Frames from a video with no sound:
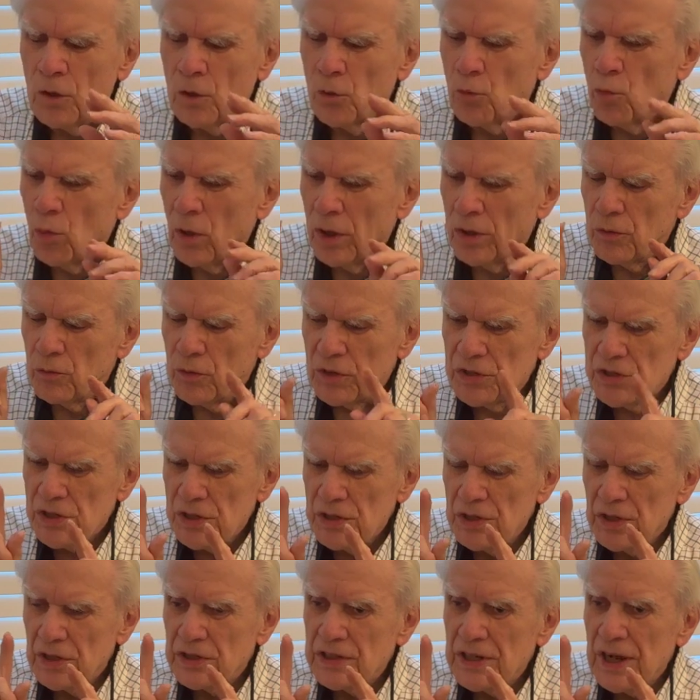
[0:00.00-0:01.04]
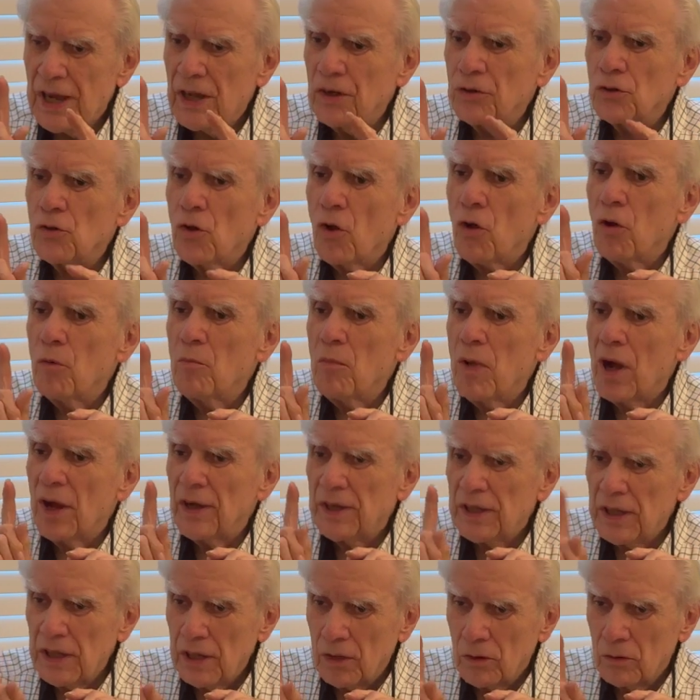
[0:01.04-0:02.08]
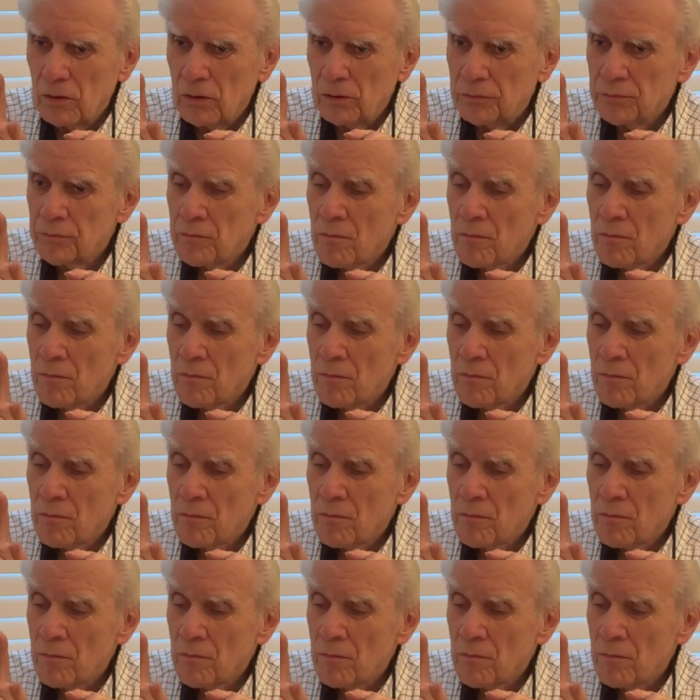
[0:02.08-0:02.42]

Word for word: One was in a town called Monteagle,